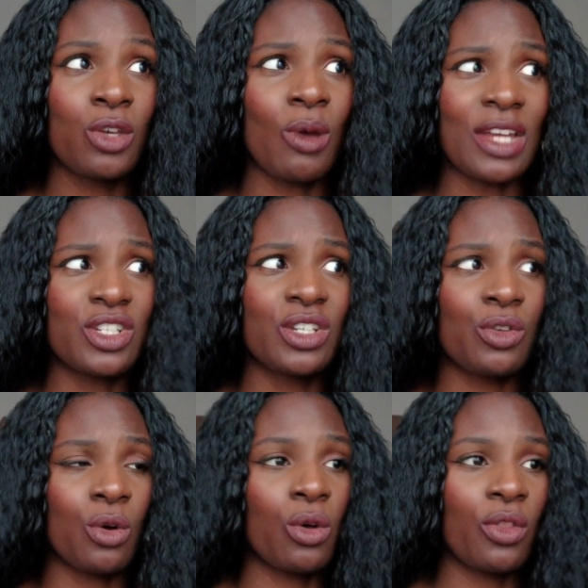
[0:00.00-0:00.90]
you're actually
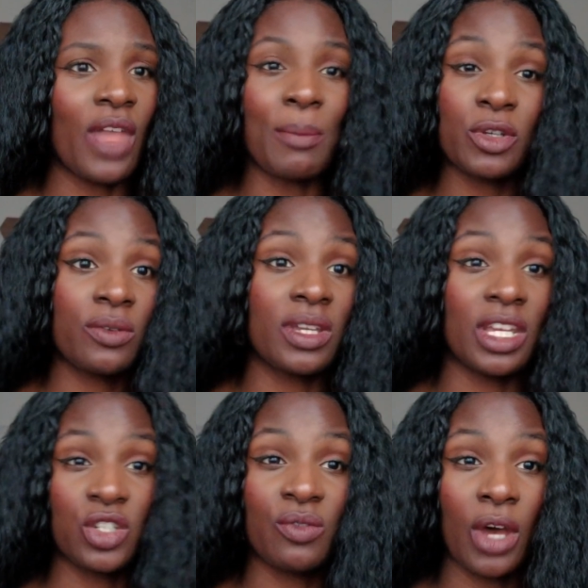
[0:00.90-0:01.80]
not that much of an
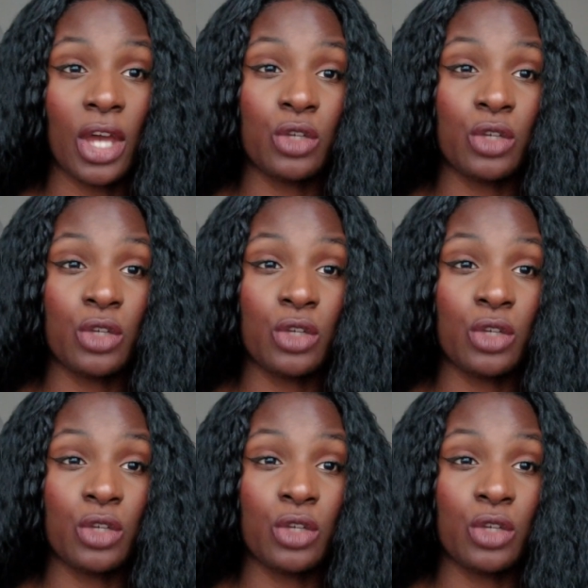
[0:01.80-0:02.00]
introvert.